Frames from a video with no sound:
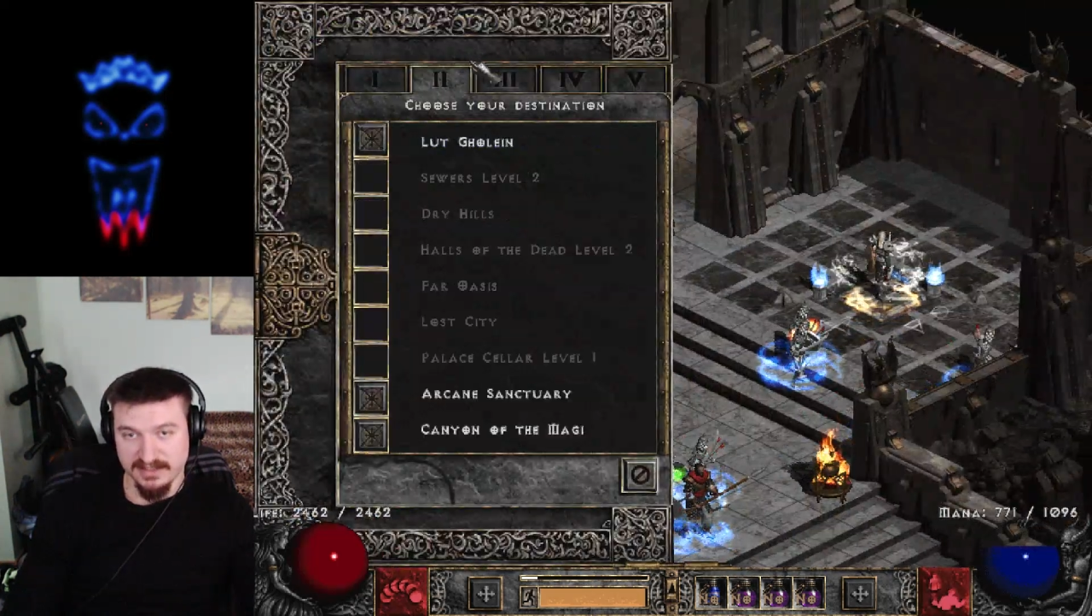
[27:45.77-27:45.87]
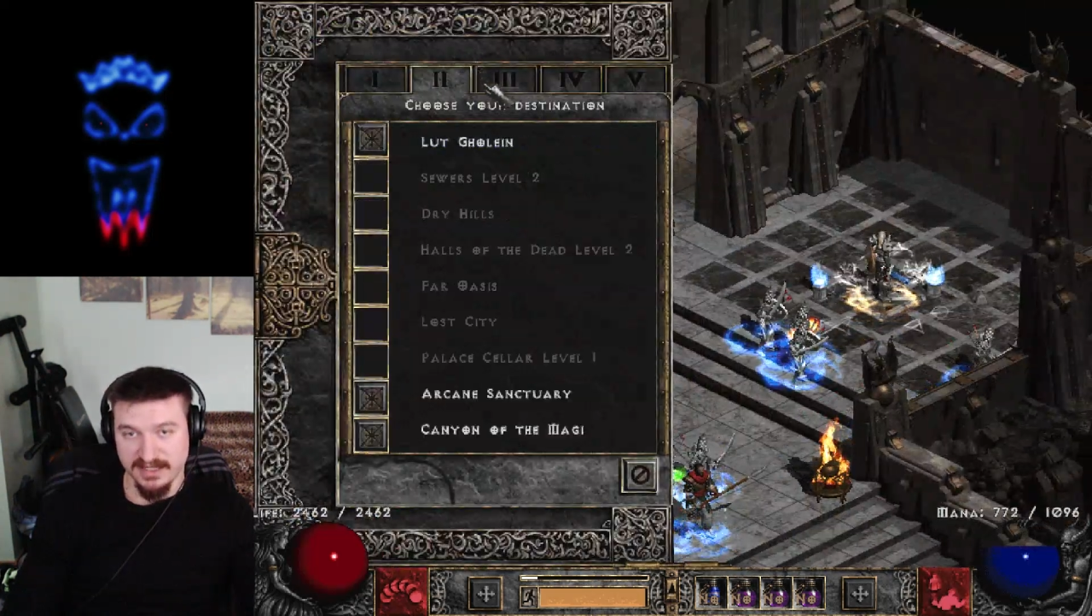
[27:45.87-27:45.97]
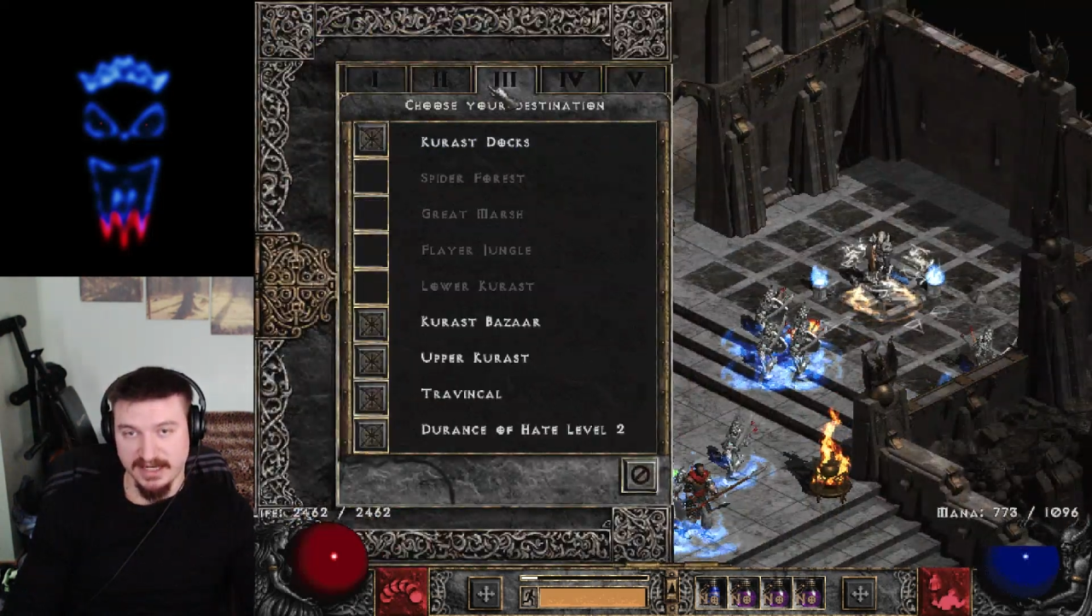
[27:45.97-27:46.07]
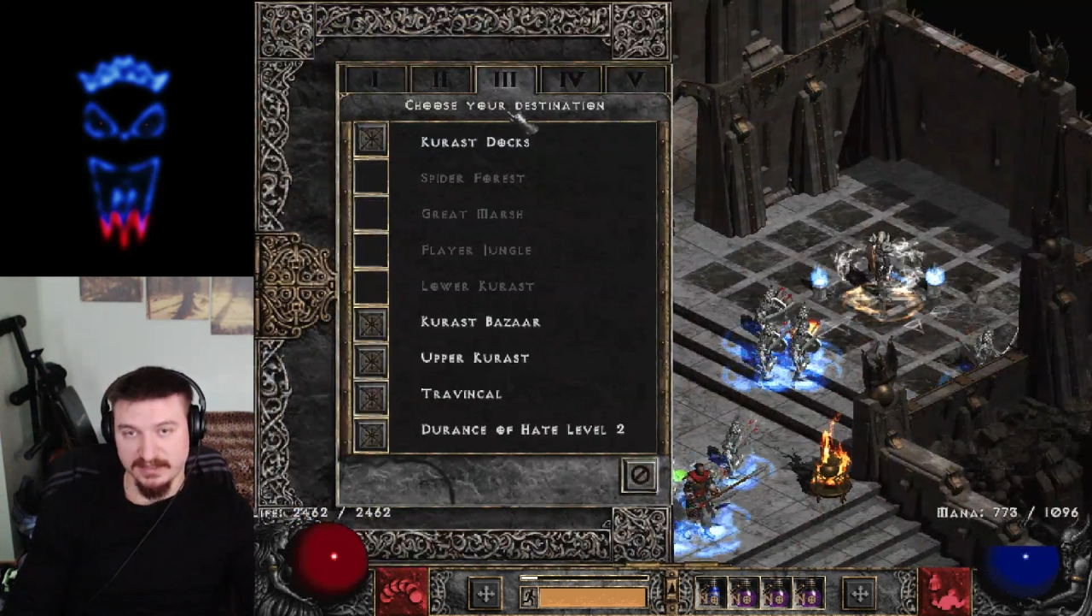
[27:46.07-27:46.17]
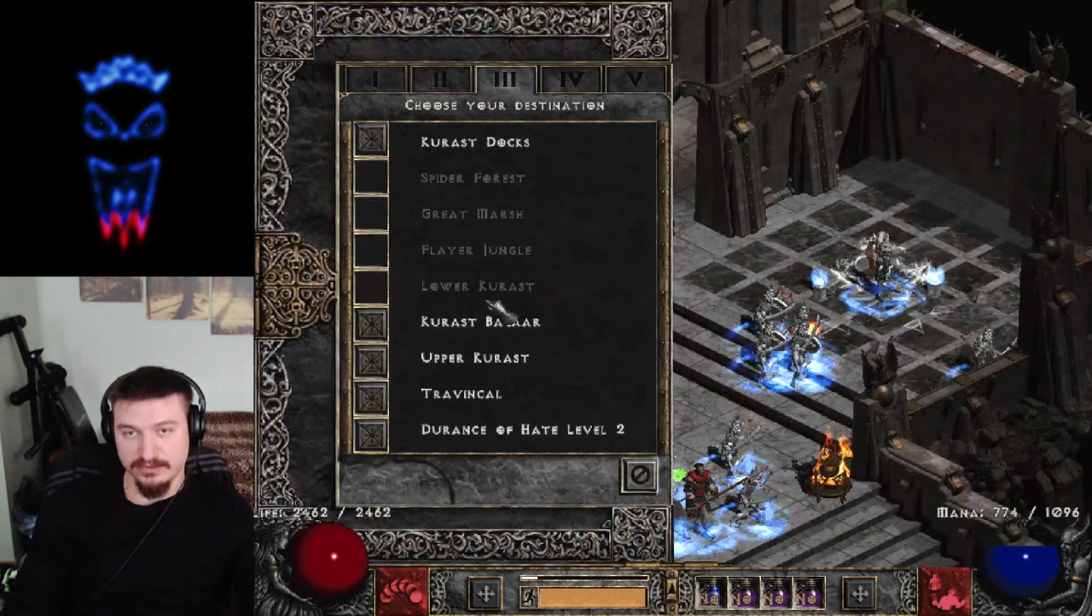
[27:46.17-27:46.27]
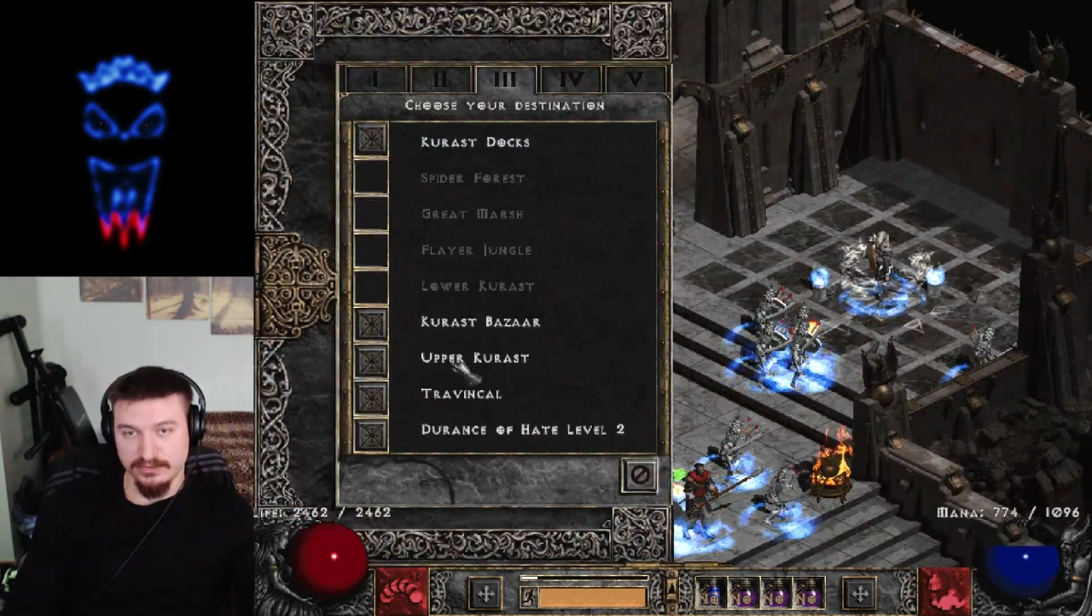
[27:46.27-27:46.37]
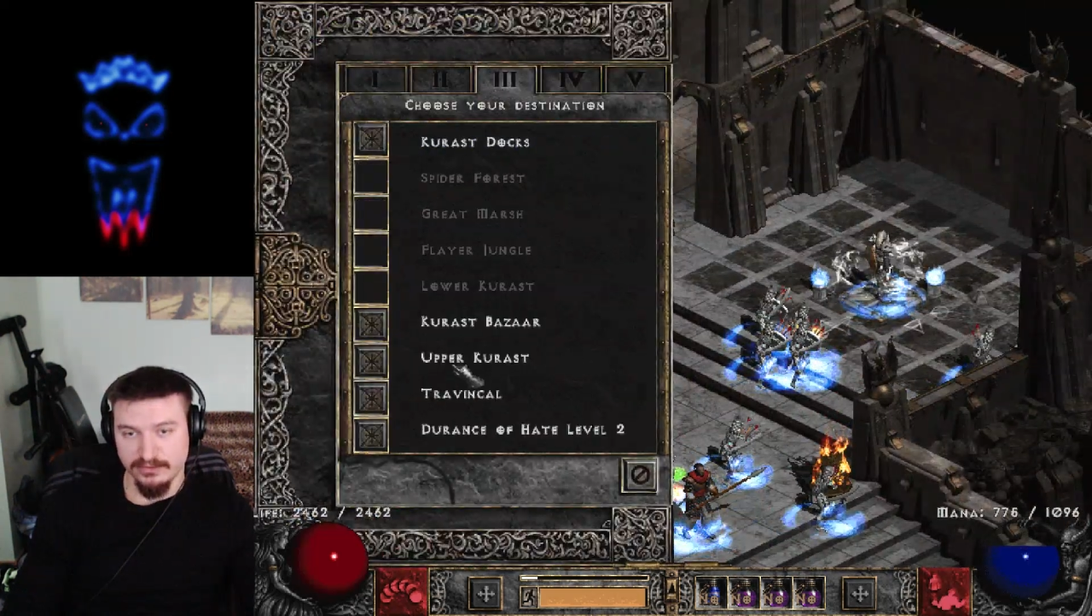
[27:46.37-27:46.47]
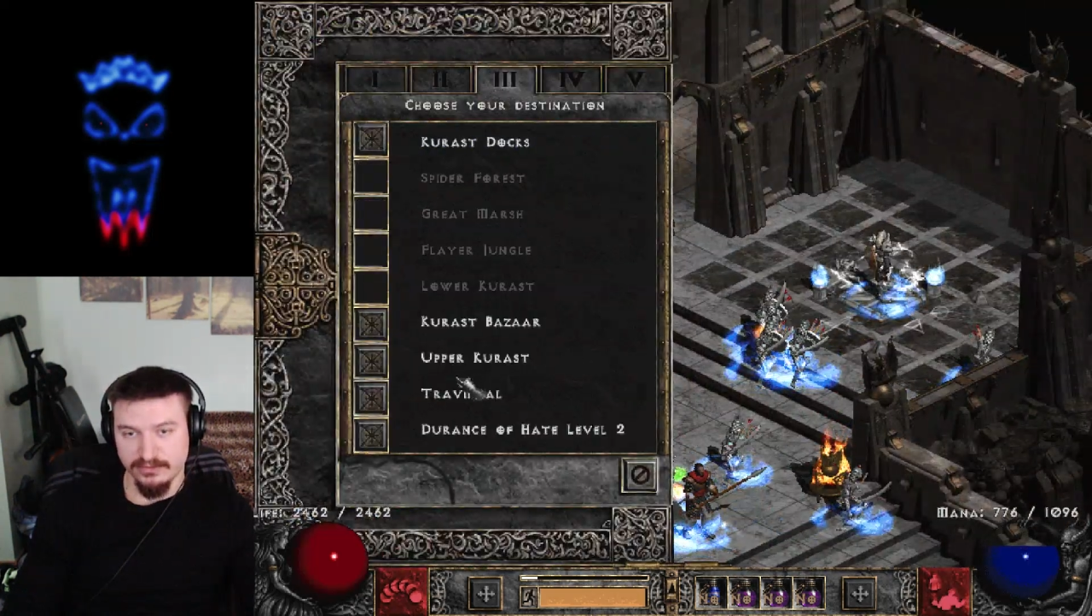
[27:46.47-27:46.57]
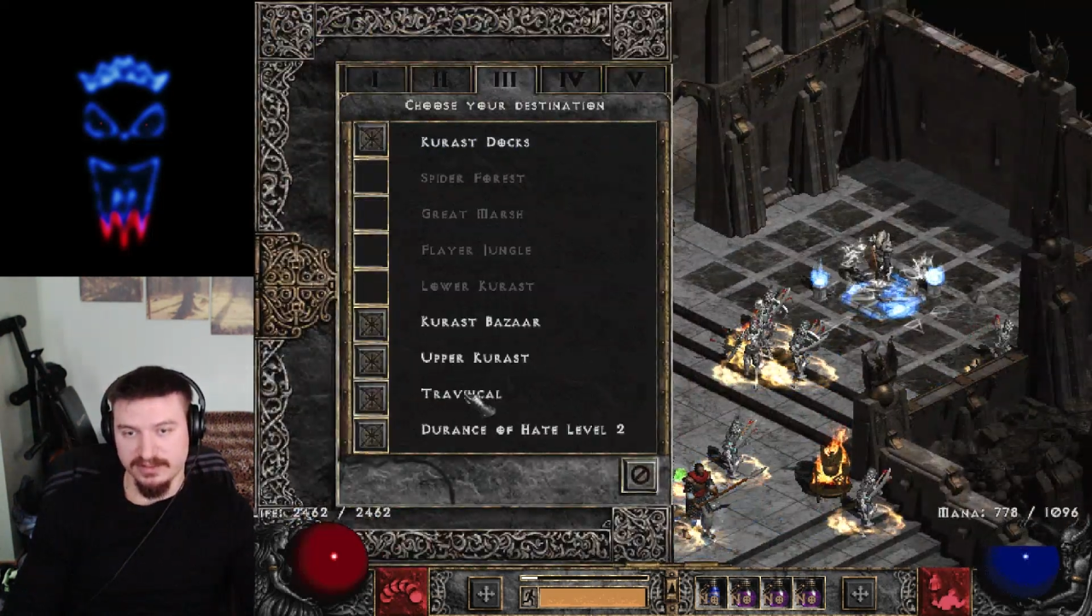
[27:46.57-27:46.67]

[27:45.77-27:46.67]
died 2-3